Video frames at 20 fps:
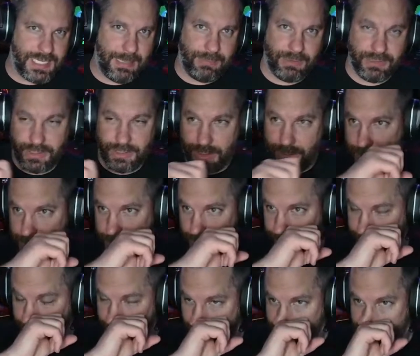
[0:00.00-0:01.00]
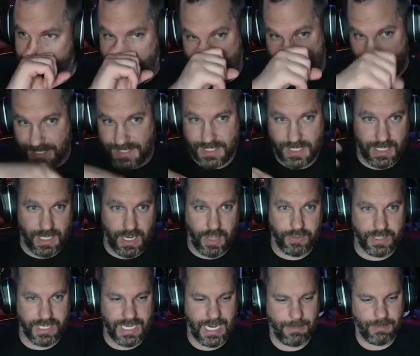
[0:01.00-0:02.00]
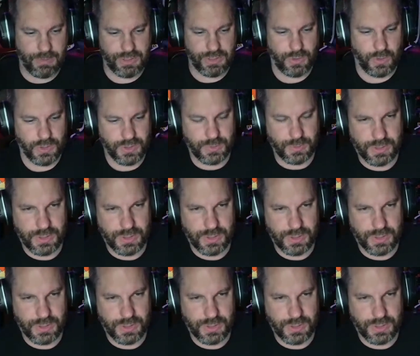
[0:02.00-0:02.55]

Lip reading: able to use your phone as another camera source,